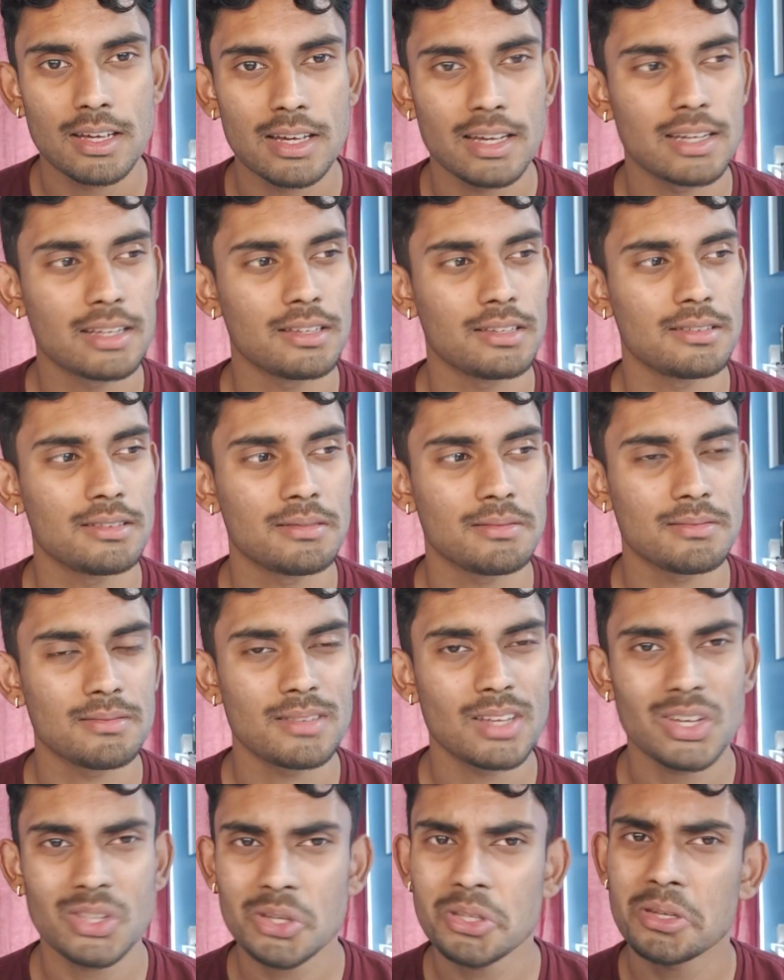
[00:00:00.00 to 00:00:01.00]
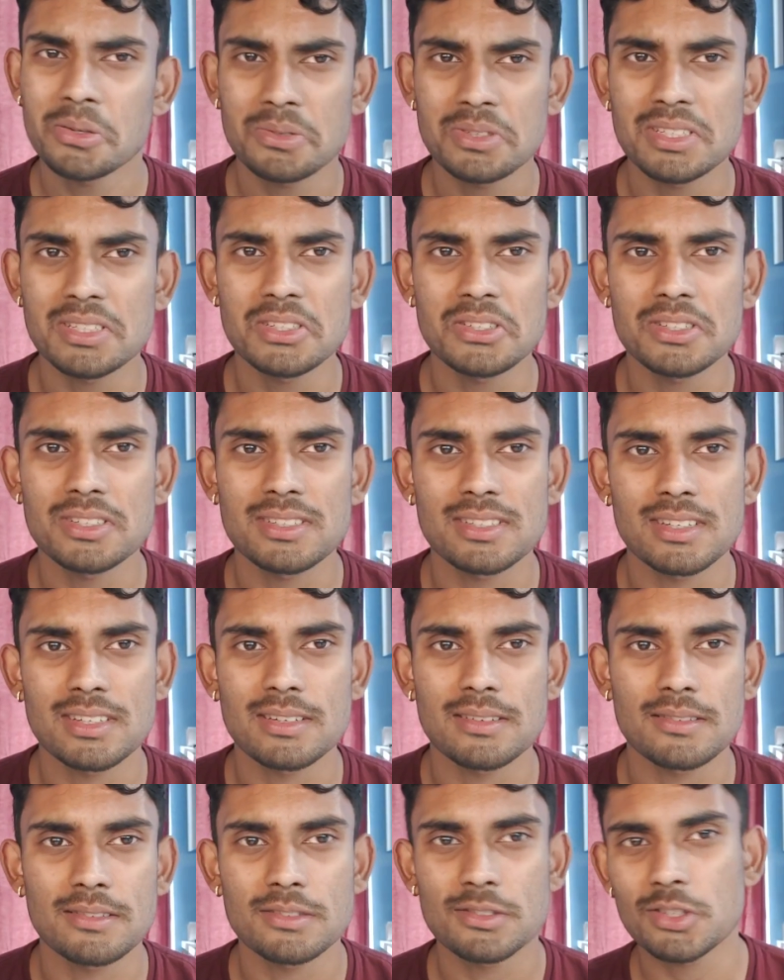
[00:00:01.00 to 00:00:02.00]
And I thought that was
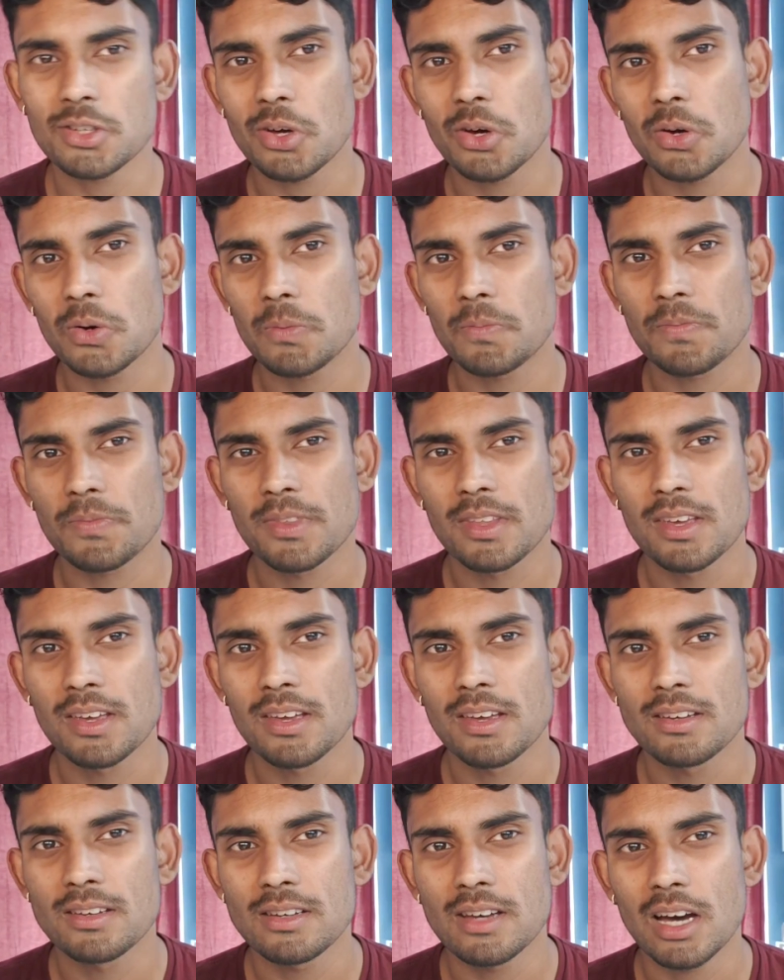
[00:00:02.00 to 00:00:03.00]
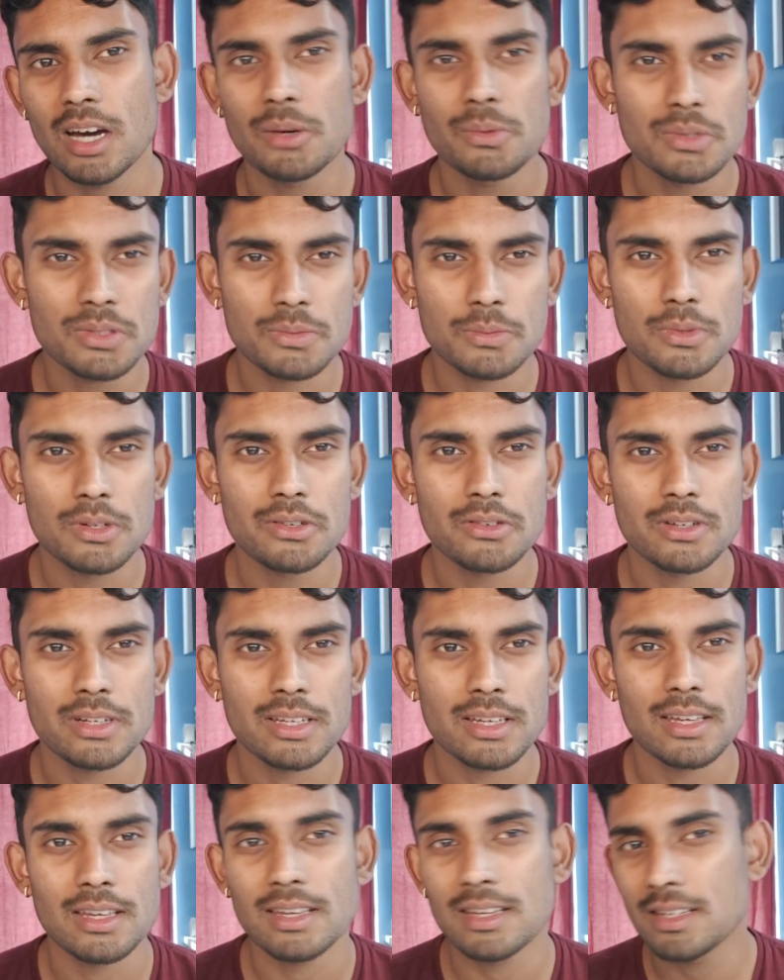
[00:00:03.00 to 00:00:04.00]
interesting, so I was
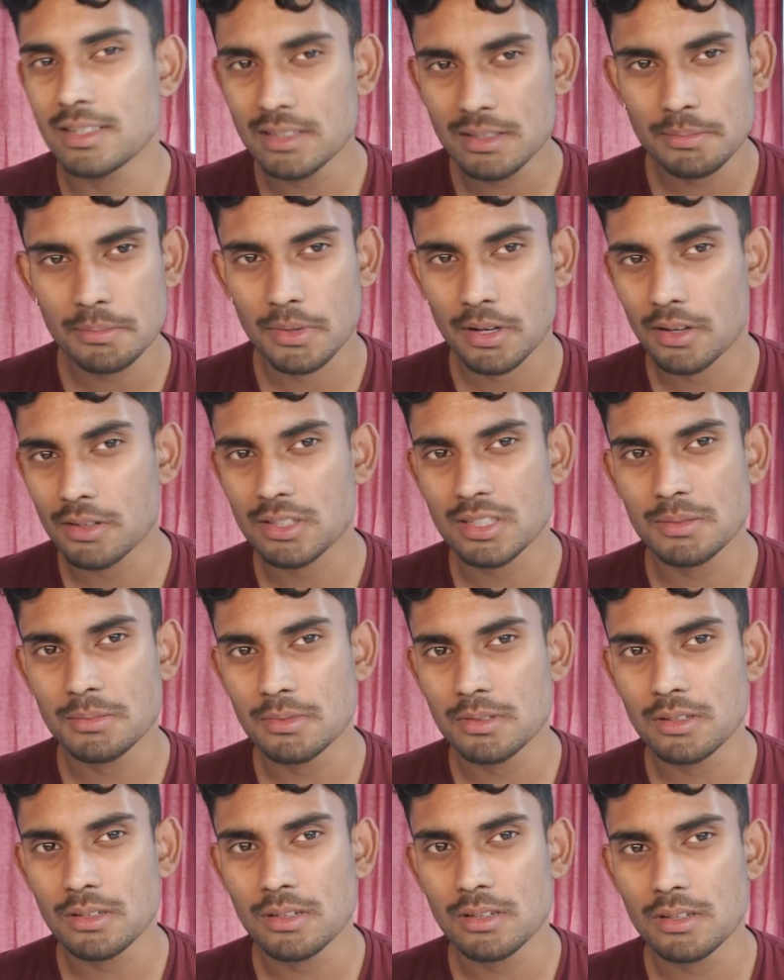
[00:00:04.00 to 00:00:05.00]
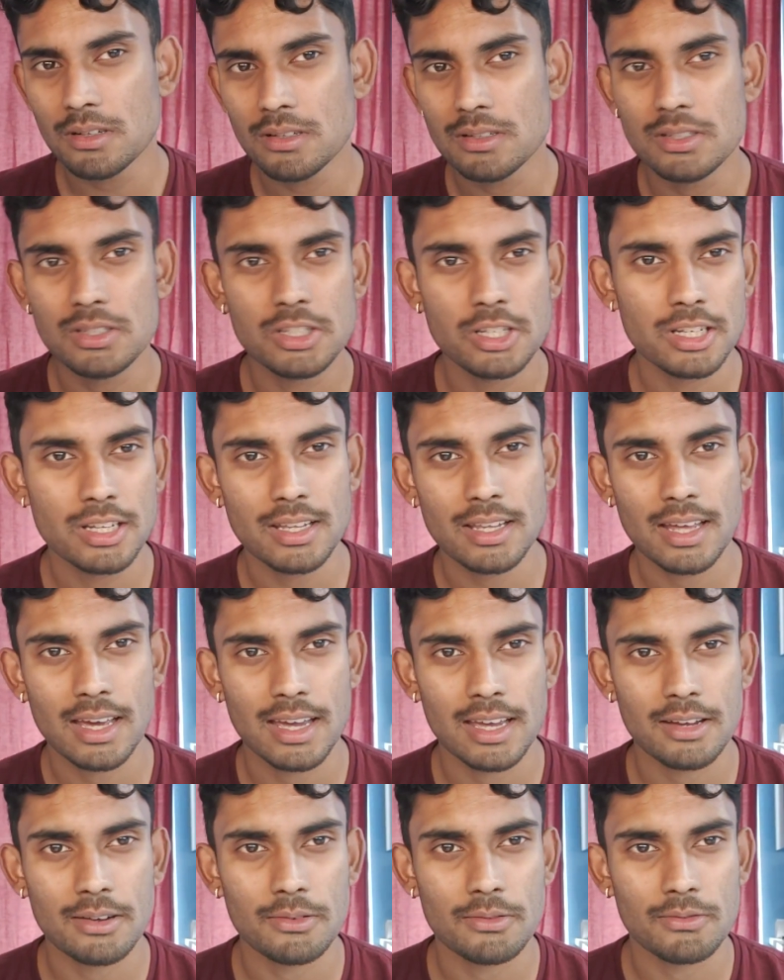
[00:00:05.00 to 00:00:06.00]
wondering, is it possible to
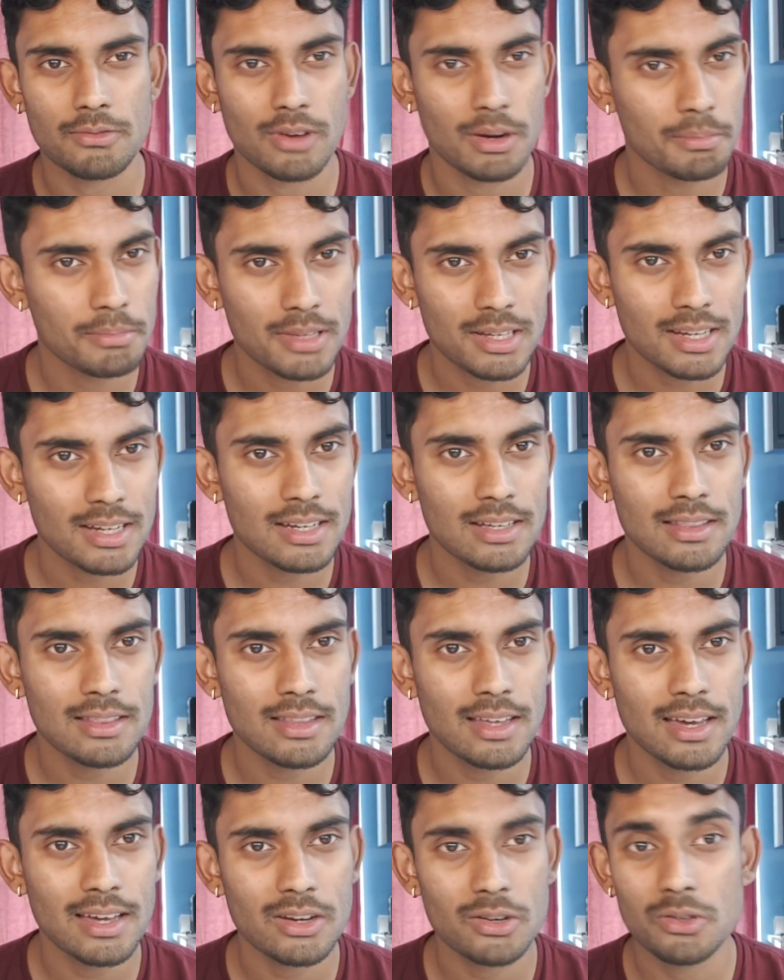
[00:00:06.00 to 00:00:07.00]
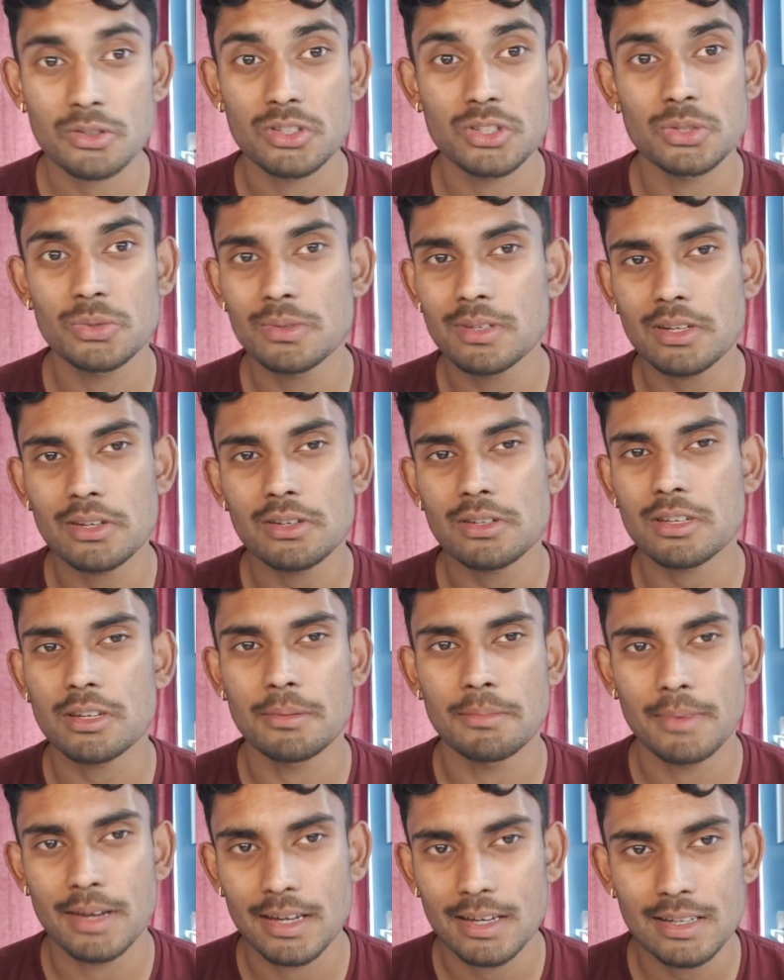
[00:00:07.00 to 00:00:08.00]
like replicate that or do it on
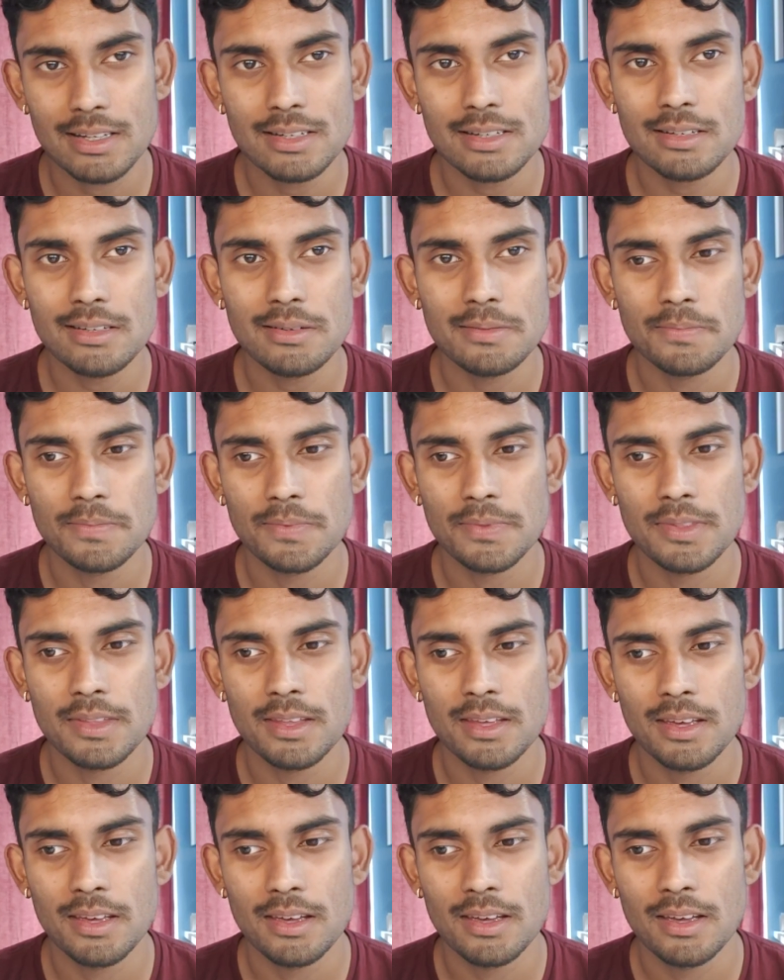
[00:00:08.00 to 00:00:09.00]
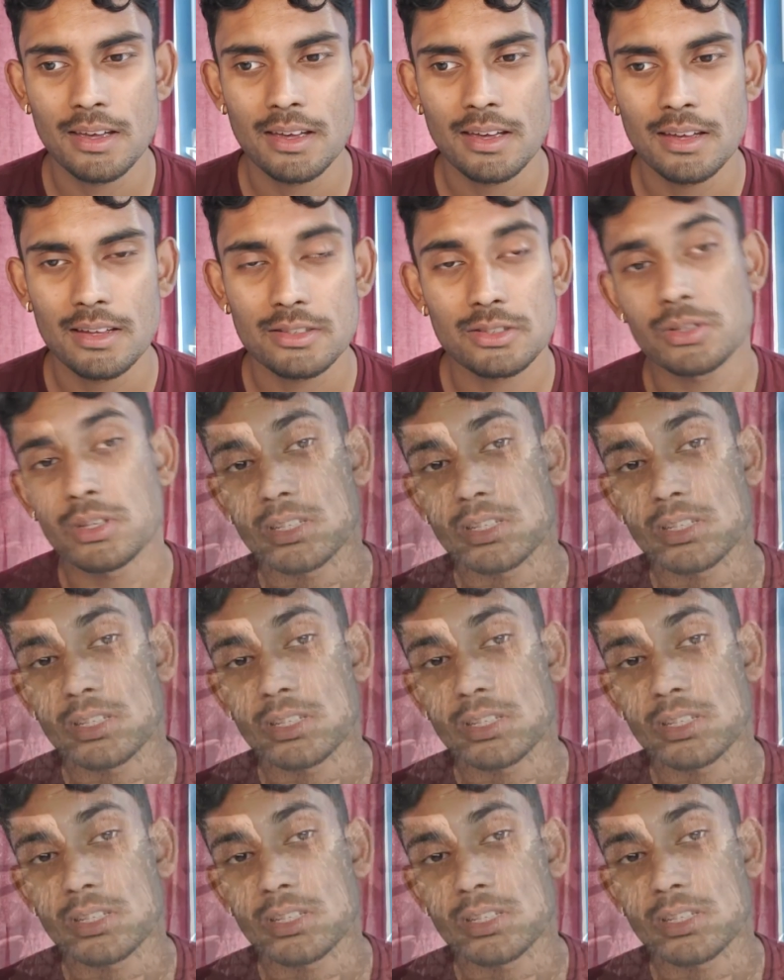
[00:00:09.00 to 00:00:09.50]
command? So